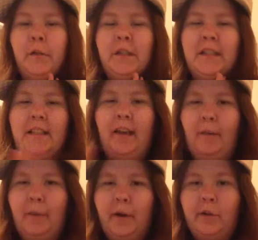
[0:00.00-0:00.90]
It's not
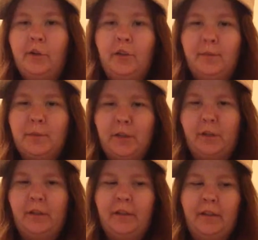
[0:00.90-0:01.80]
much. I'm
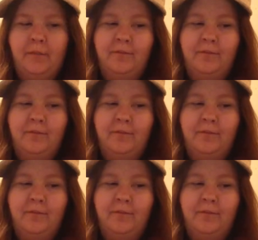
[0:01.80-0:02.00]
sorry.